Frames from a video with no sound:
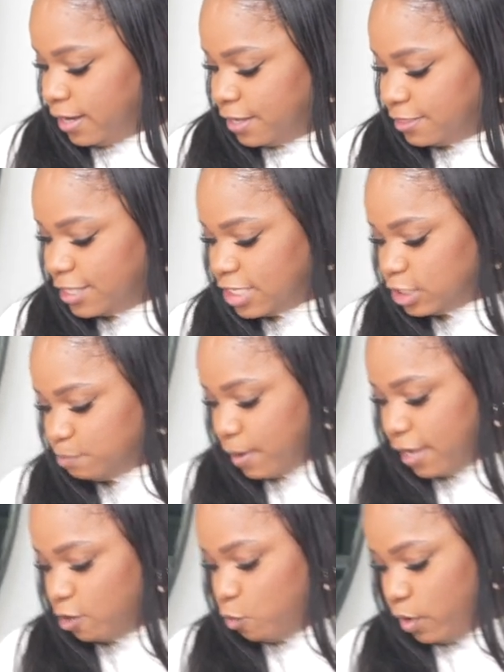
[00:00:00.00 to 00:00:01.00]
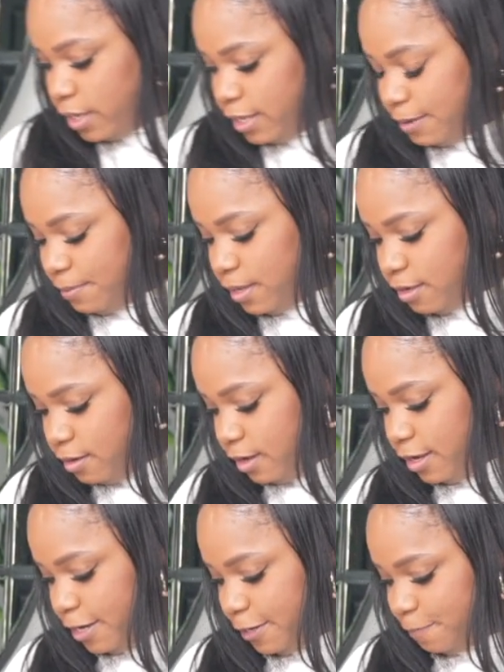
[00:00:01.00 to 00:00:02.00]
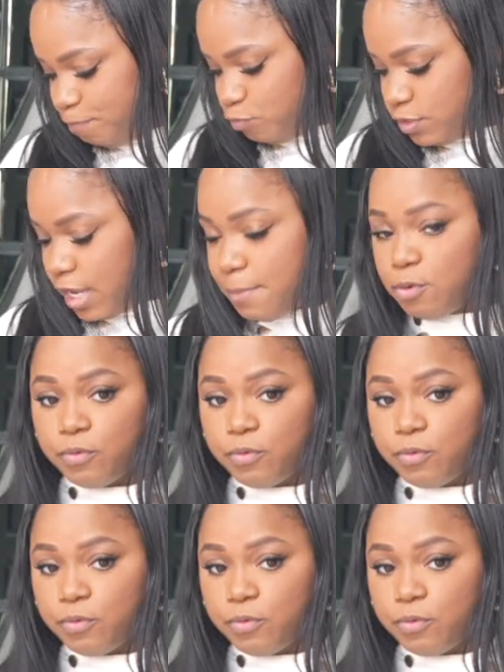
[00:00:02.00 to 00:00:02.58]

This spiderweb table